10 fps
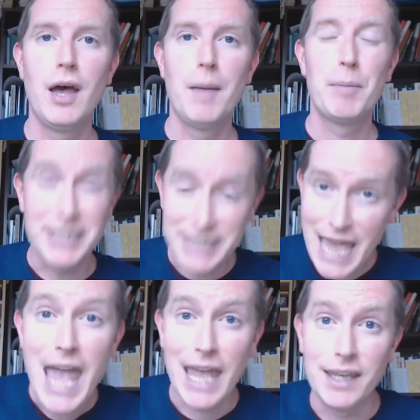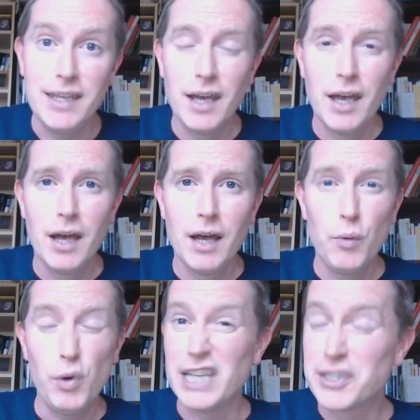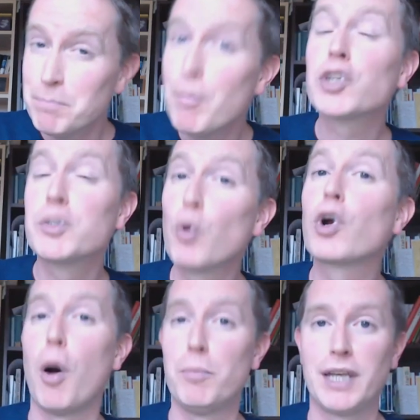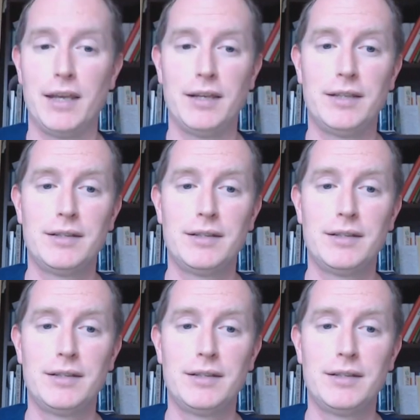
But today, well, it's much more complicated.